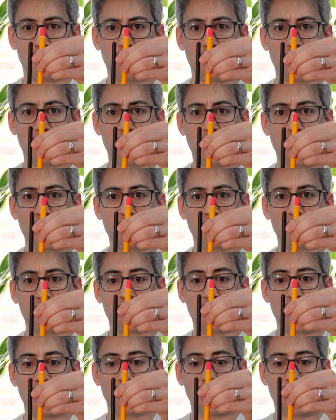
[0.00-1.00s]
It is
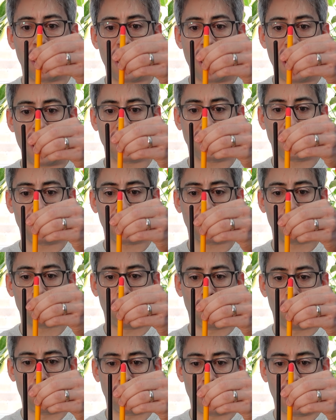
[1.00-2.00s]
thinner and
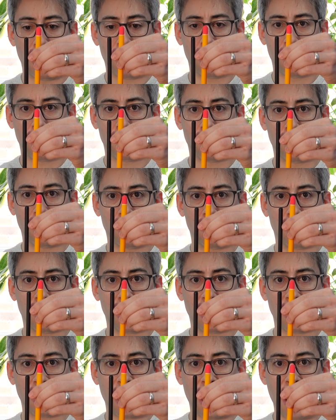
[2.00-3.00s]
smaller than
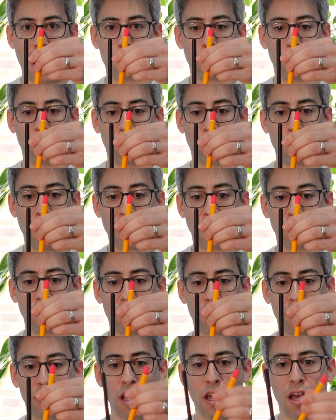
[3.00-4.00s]
the Apple
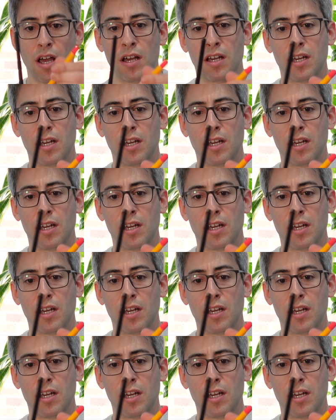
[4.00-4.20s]
Pencil,